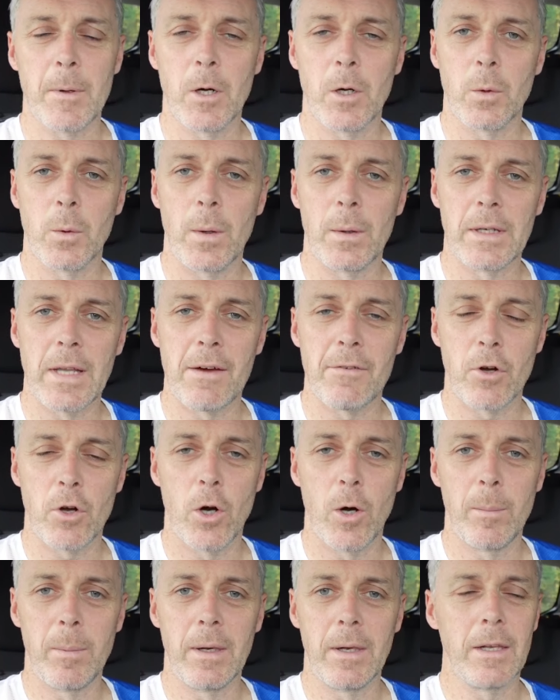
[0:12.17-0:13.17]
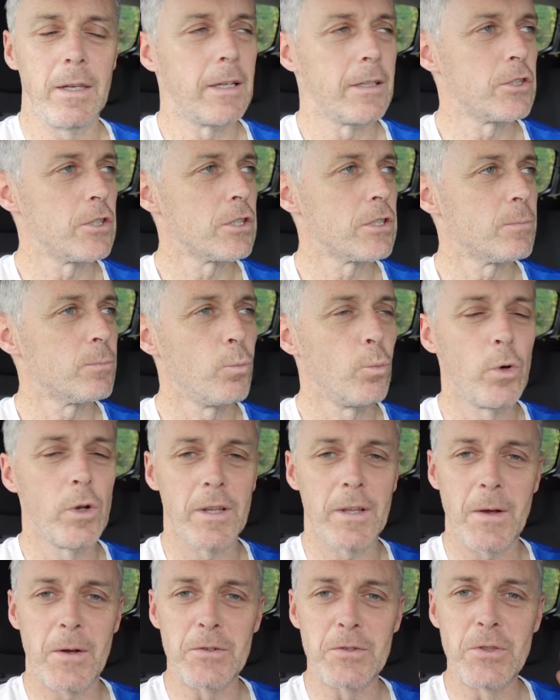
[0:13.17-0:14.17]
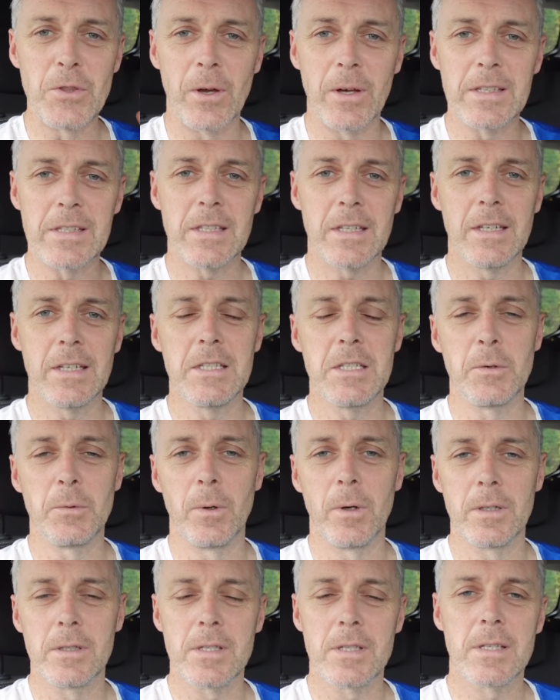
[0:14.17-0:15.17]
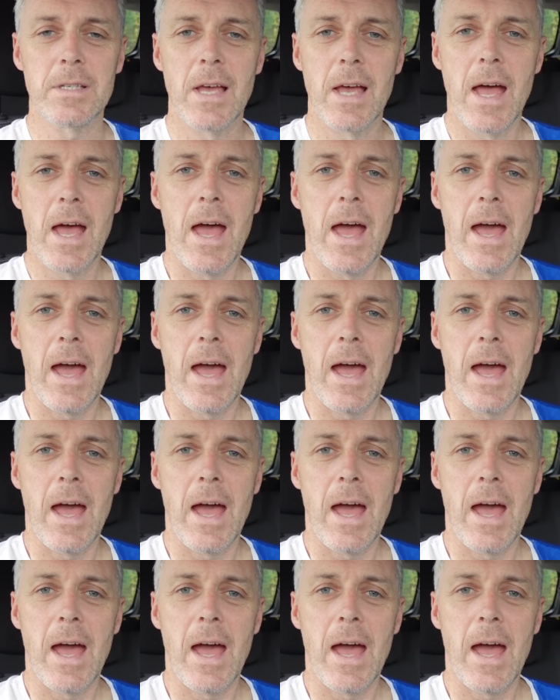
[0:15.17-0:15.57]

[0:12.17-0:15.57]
I'm going to go out and have a couple of just one of those nice easy runs.